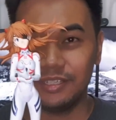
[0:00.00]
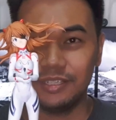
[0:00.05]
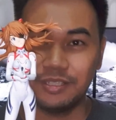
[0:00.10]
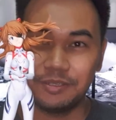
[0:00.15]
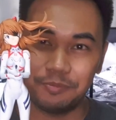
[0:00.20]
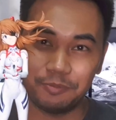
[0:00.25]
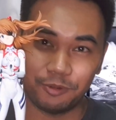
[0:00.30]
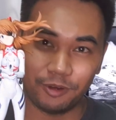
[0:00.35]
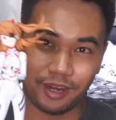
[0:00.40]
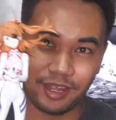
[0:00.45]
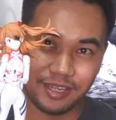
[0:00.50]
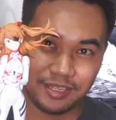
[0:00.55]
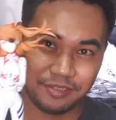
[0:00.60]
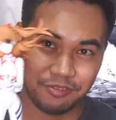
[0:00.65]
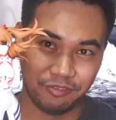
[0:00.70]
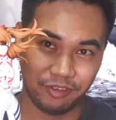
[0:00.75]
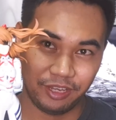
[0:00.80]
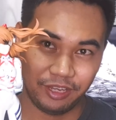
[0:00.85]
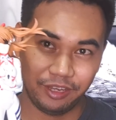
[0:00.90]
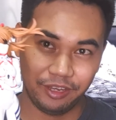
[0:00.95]
is a prize
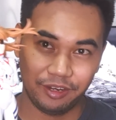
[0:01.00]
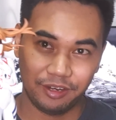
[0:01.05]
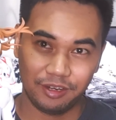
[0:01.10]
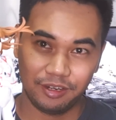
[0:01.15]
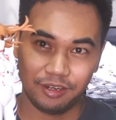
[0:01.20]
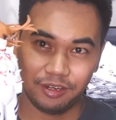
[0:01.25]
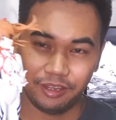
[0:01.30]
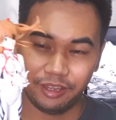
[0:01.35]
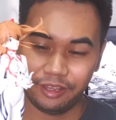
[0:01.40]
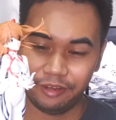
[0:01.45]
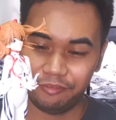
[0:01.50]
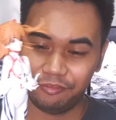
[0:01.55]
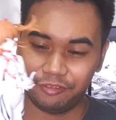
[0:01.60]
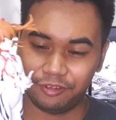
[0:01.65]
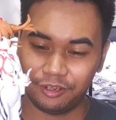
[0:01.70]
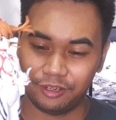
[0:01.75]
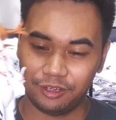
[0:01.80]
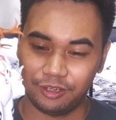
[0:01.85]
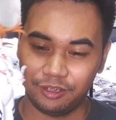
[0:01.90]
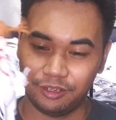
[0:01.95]
figure, and
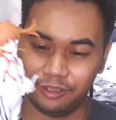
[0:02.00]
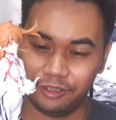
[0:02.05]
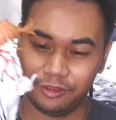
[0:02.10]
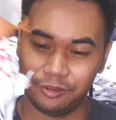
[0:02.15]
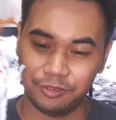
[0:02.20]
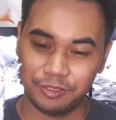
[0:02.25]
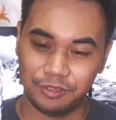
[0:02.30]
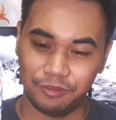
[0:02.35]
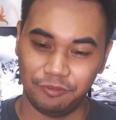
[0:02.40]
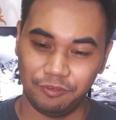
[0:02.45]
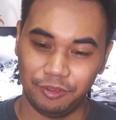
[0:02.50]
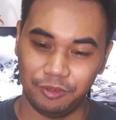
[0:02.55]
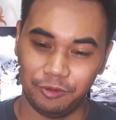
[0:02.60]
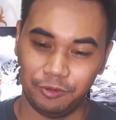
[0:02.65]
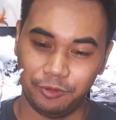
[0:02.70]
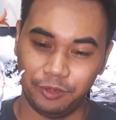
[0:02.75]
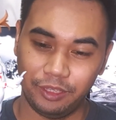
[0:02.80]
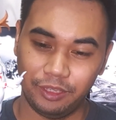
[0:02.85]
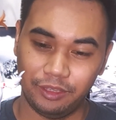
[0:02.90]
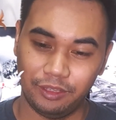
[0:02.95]
for those of you
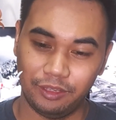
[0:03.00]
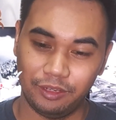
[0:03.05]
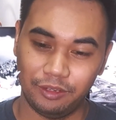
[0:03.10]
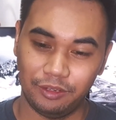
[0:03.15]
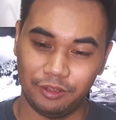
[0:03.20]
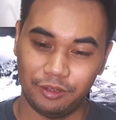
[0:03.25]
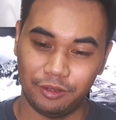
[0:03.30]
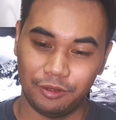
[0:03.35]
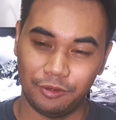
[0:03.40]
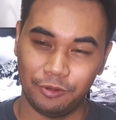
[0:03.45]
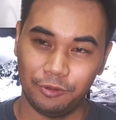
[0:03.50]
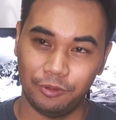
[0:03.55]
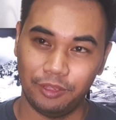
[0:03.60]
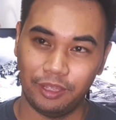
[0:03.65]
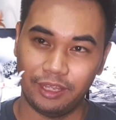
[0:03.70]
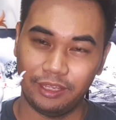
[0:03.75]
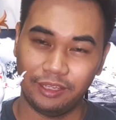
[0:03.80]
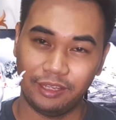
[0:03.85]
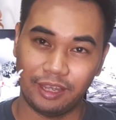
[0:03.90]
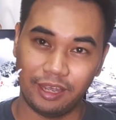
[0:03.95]
in the know,
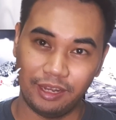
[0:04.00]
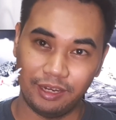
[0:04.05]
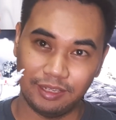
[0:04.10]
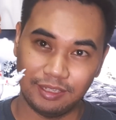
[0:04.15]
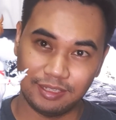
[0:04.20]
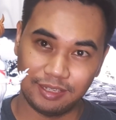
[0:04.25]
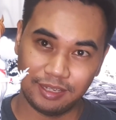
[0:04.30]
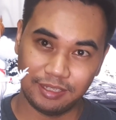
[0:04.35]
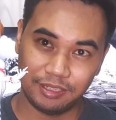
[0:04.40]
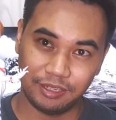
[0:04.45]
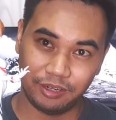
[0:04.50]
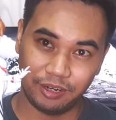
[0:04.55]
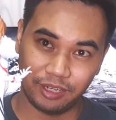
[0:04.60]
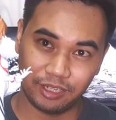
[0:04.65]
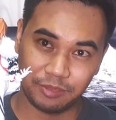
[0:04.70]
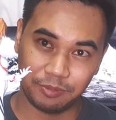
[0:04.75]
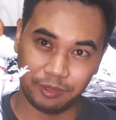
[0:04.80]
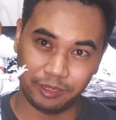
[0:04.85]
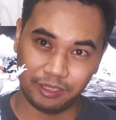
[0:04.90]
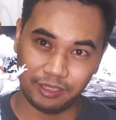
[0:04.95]
that kind of sets your
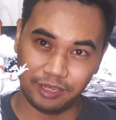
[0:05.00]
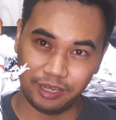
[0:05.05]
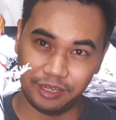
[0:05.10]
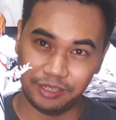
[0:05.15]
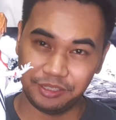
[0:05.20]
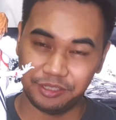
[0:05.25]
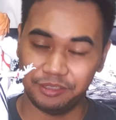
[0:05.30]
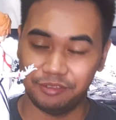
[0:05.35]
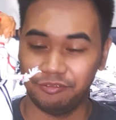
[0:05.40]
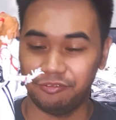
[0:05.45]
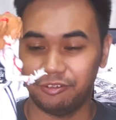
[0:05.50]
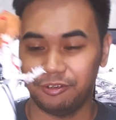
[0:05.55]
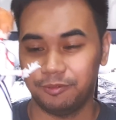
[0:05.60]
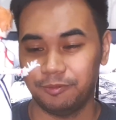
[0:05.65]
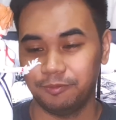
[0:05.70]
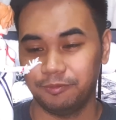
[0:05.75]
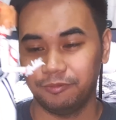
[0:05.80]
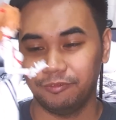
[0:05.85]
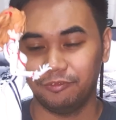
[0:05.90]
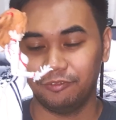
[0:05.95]
expectation
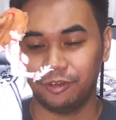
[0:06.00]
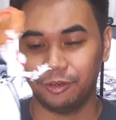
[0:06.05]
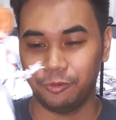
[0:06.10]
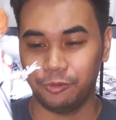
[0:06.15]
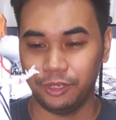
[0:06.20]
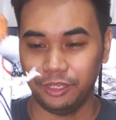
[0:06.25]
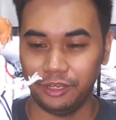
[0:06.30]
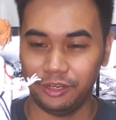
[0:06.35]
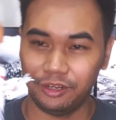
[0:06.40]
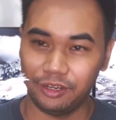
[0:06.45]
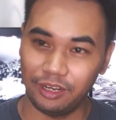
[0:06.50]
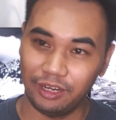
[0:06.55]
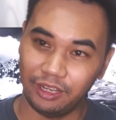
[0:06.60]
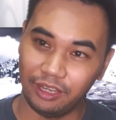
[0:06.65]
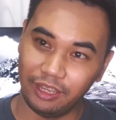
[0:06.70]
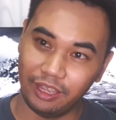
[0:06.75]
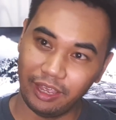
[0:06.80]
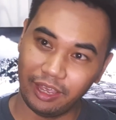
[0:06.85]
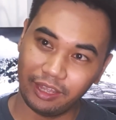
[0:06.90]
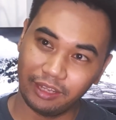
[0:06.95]
for what you're gonna
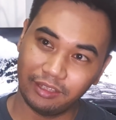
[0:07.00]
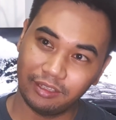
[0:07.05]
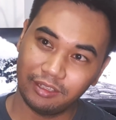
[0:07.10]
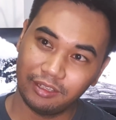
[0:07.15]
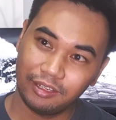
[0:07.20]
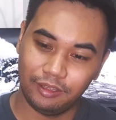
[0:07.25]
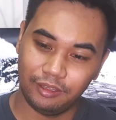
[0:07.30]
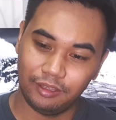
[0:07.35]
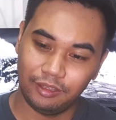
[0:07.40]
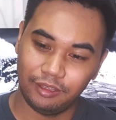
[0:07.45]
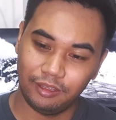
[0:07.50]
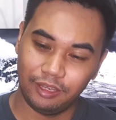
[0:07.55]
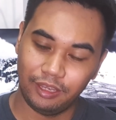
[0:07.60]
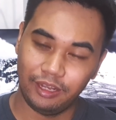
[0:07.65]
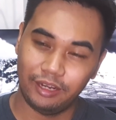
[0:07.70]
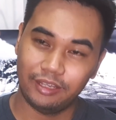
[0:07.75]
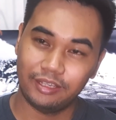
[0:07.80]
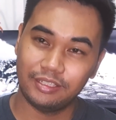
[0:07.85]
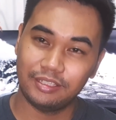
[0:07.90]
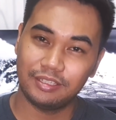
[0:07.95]
get.
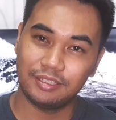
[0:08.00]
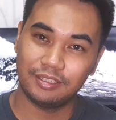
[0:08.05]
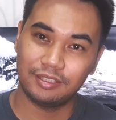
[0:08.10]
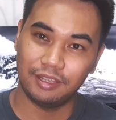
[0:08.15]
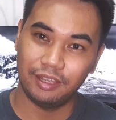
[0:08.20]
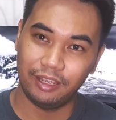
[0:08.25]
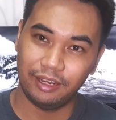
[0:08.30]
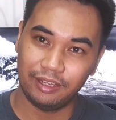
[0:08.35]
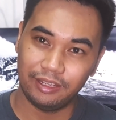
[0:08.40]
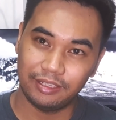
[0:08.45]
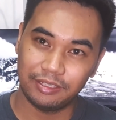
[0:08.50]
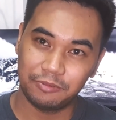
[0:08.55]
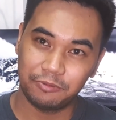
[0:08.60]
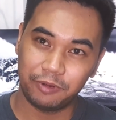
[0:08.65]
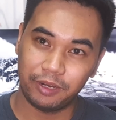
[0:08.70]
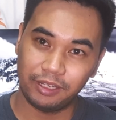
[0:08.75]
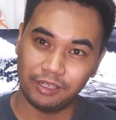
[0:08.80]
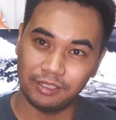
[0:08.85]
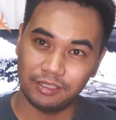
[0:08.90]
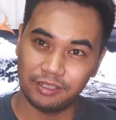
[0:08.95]
It is
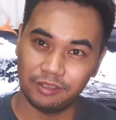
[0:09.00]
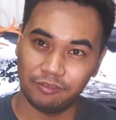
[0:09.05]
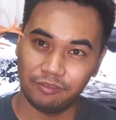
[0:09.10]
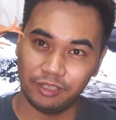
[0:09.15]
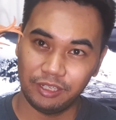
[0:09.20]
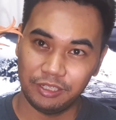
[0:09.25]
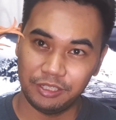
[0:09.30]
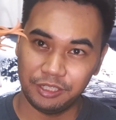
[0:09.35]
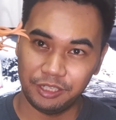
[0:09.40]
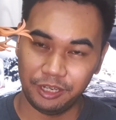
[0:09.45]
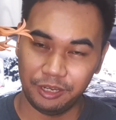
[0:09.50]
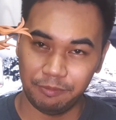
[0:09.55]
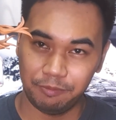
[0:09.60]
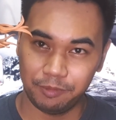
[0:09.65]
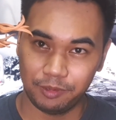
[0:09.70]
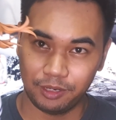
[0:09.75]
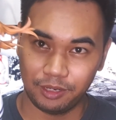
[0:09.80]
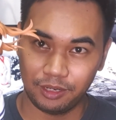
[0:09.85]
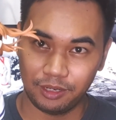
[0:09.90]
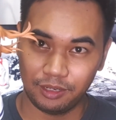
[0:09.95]
relatively
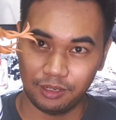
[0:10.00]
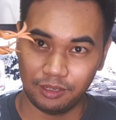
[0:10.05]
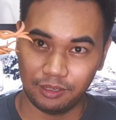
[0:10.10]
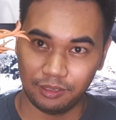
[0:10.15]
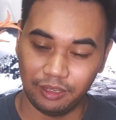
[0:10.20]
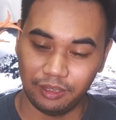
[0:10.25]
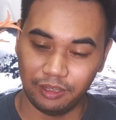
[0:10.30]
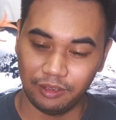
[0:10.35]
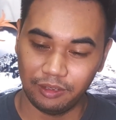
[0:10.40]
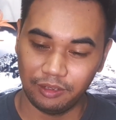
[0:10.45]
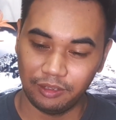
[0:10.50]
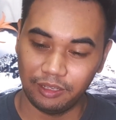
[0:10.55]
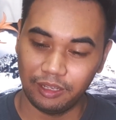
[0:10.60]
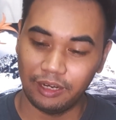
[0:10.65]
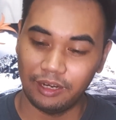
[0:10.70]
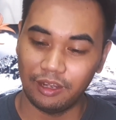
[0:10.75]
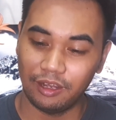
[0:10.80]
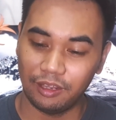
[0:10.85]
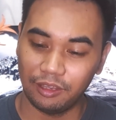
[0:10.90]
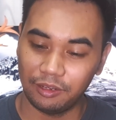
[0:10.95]
cheaper
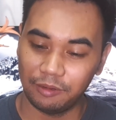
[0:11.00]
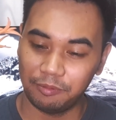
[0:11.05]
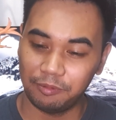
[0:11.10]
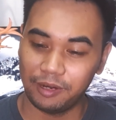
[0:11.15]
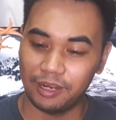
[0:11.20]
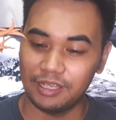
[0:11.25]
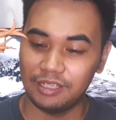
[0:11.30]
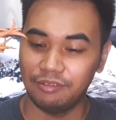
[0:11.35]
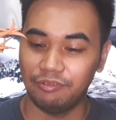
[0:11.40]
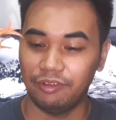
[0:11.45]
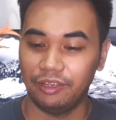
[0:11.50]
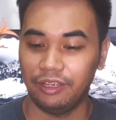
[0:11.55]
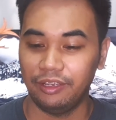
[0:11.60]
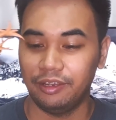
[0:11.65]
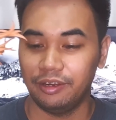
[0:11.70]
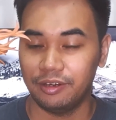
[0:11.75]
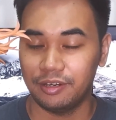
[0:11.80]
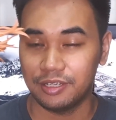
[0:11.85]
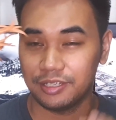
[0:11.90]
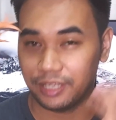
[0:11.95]
than other prize
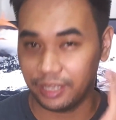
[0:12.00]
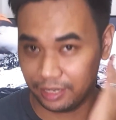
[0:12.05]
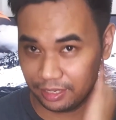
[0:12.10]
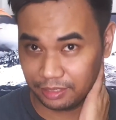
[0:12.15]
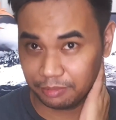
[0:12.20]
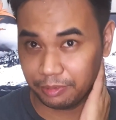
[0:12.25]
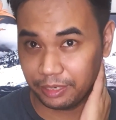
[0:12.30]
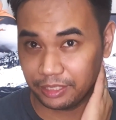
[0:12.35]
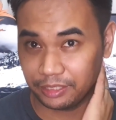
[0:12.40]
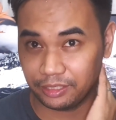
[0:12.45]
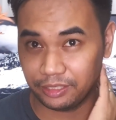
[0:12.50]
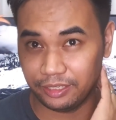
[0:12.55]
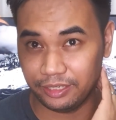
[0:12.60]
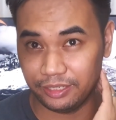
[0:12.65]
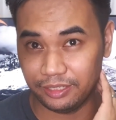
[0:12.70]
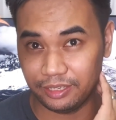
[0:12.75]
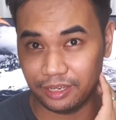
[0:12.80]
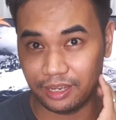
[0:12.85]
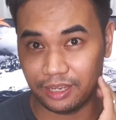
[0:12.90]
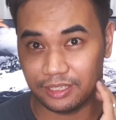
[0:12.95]
figures, and especially
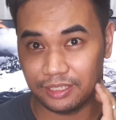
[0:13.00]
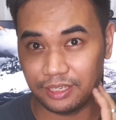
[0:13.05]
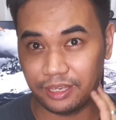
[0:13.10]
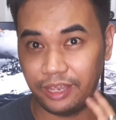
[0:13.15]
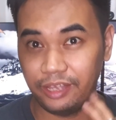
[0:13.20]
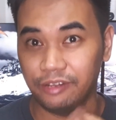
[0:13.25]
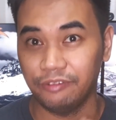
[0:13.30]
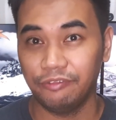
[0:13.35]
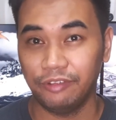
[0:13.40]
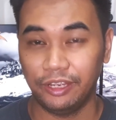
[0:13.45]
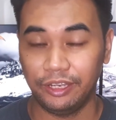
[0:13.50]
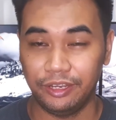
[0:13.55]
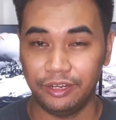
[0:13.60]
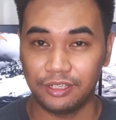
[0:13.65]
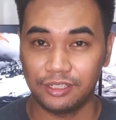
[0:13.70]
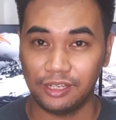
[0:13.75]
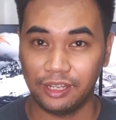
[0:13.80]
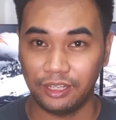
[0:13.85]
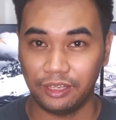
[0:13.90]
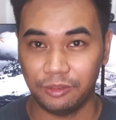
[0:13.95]
scale
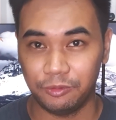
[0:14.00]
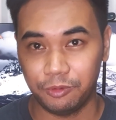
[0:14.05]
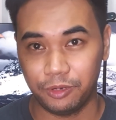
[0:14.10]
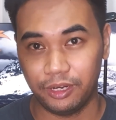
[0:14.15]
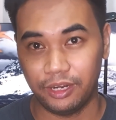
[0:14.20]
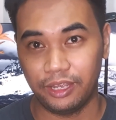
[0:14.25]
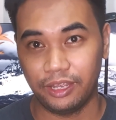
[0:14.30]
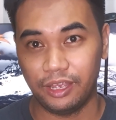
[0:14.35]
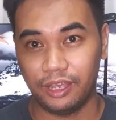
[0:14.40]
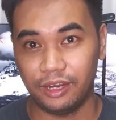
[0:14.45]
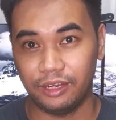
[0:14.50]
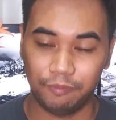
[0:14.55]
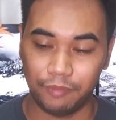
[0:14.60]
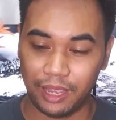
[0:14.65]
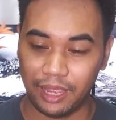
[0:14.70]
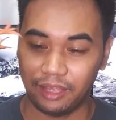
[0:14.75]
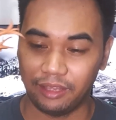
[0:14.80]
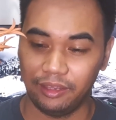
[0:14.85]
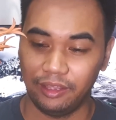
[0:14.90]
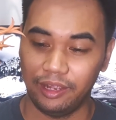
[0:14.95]
figures like the one I got
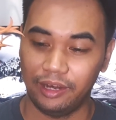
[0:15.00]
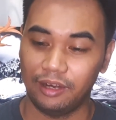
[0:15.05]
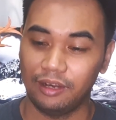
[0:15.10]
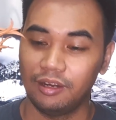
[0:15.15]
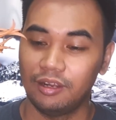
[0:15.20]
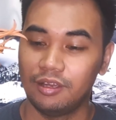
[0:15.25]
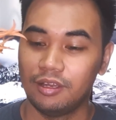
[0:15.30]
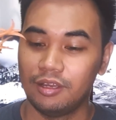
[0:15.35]
back there.